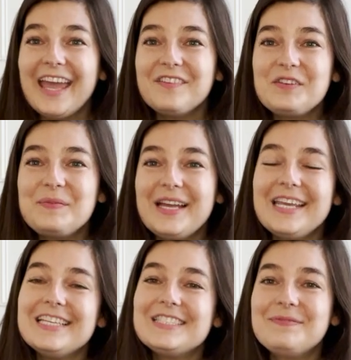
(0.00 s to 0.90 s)
everybody,
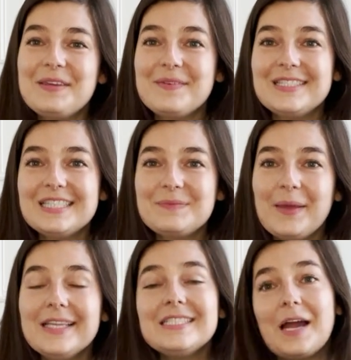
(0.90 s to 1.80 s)
it's me, Mrs.
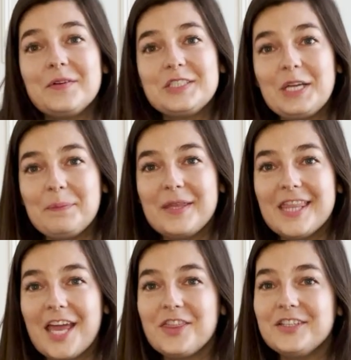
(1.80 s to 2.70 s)
Bench. I was shopping
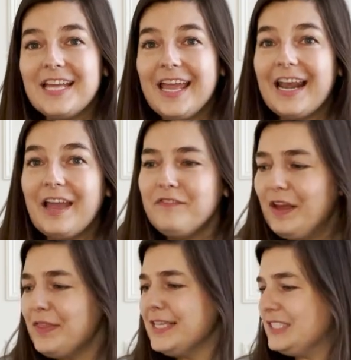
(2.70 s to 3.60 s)
the other day and I
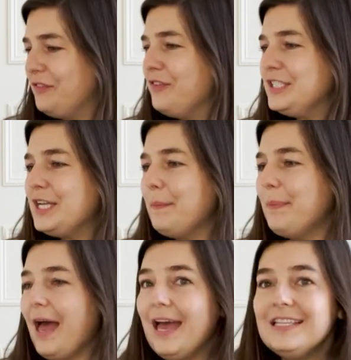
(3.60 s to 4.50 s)
found these fidget
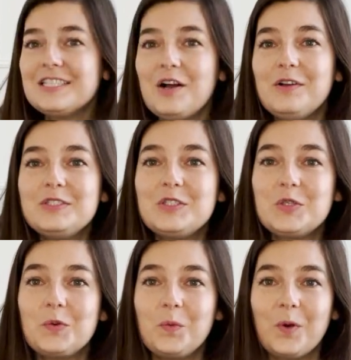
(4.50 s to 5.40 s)
pets called
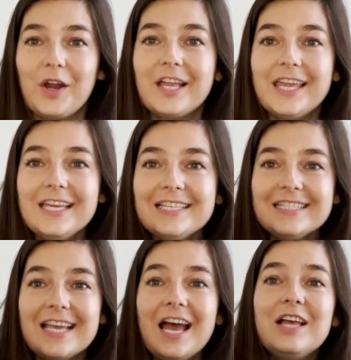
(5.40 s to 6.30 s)
Squirkies.
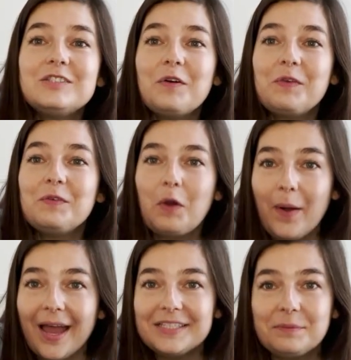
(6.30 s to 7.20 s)
So you know I
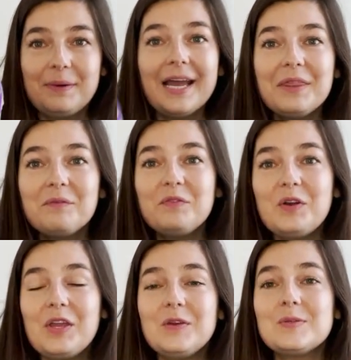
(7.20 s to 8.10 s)
had to buy them for
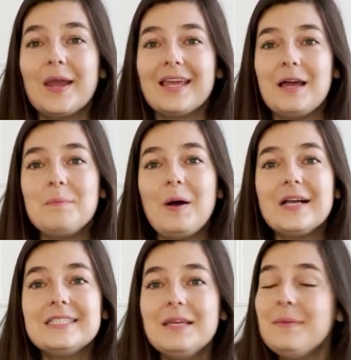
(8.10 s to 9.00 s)
you so I can
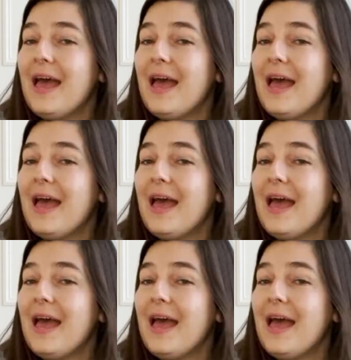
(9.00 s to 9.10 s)
unbox them